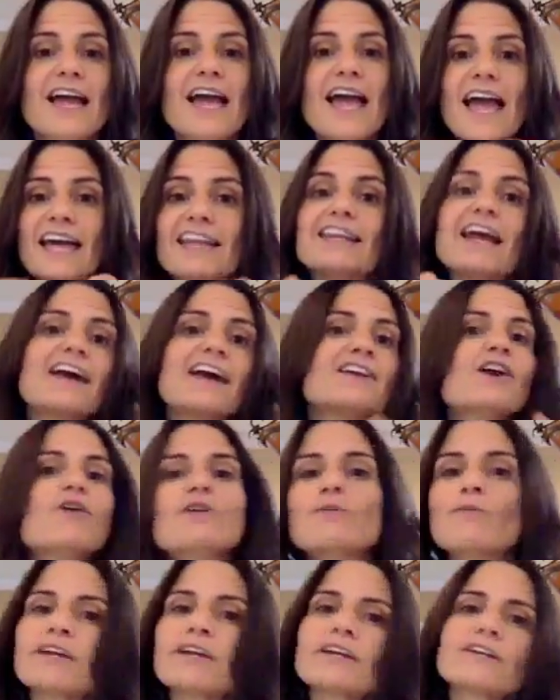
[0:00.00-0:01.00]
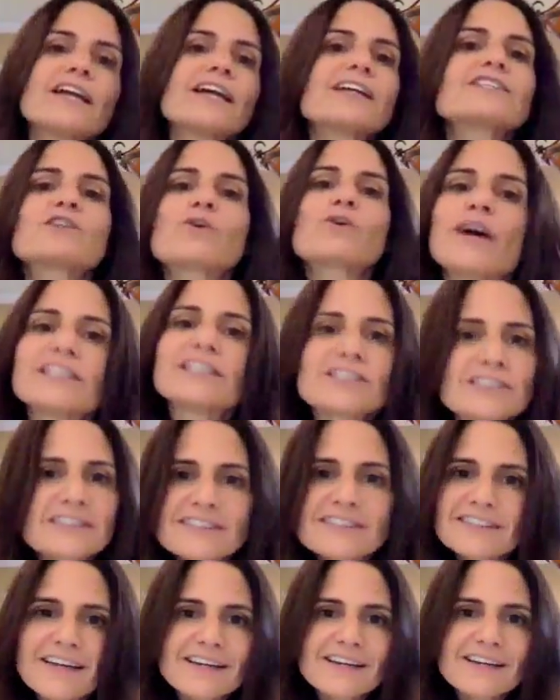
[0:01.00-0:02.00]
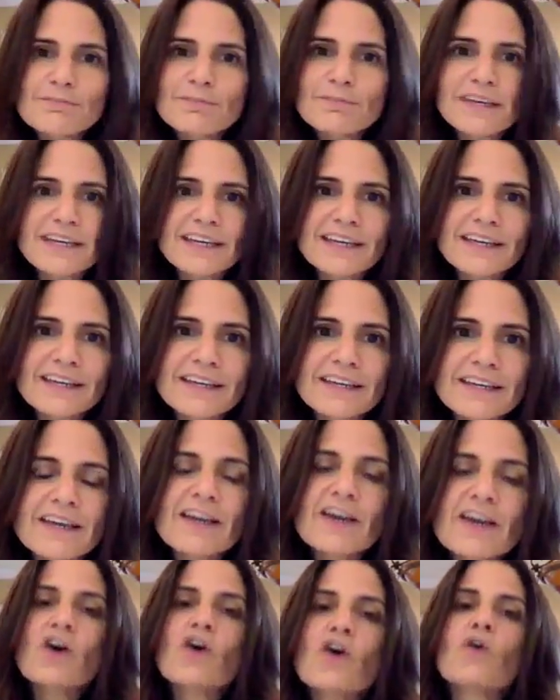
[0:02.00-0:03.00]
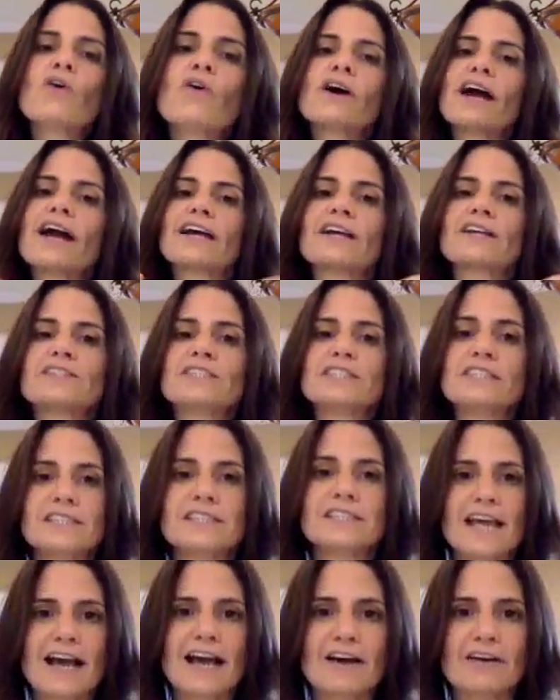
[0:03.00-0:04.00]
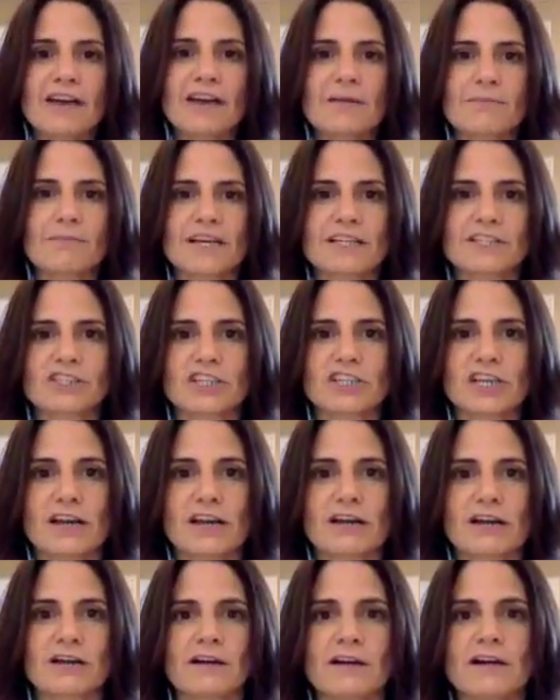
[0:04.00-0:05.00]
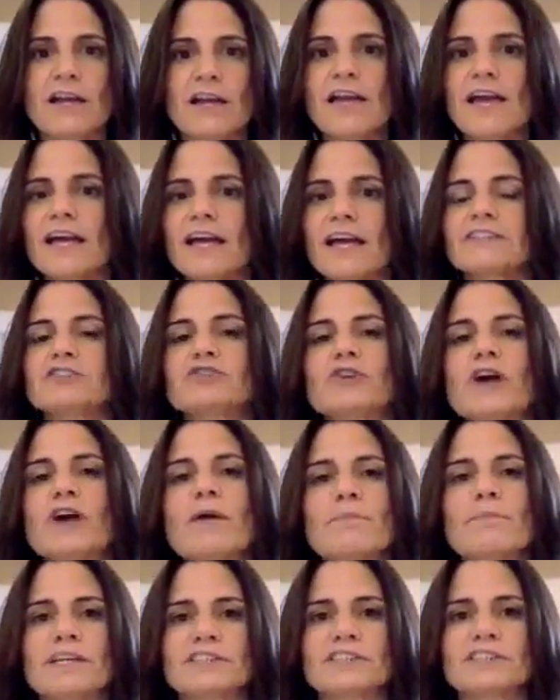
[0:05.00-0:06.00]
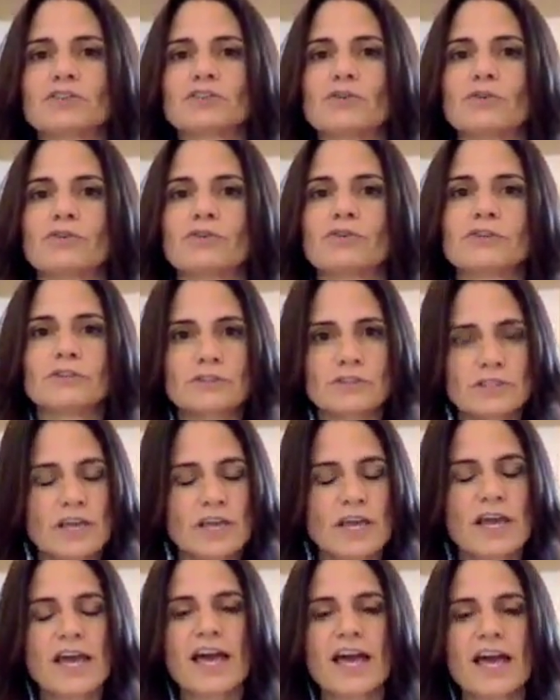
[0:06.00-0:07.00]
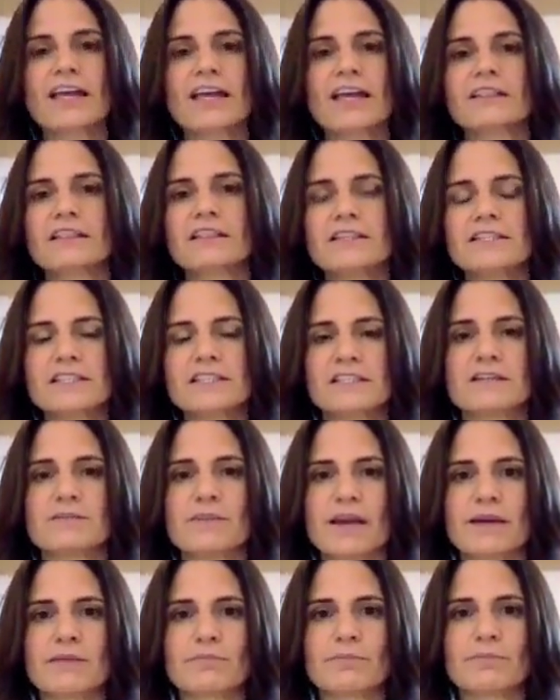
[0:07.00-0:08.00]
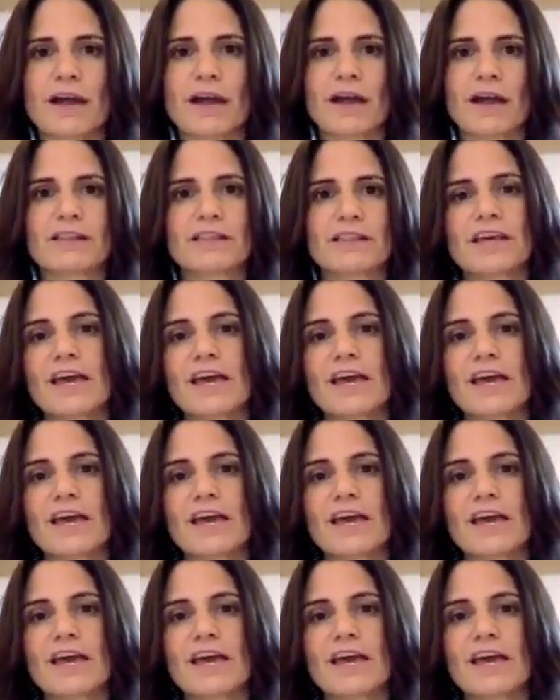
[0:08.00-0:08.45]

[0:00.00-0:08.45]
and not knowing what your next question is going to be. Or I could sit down on my chair and drop my shoulders and listen to my breath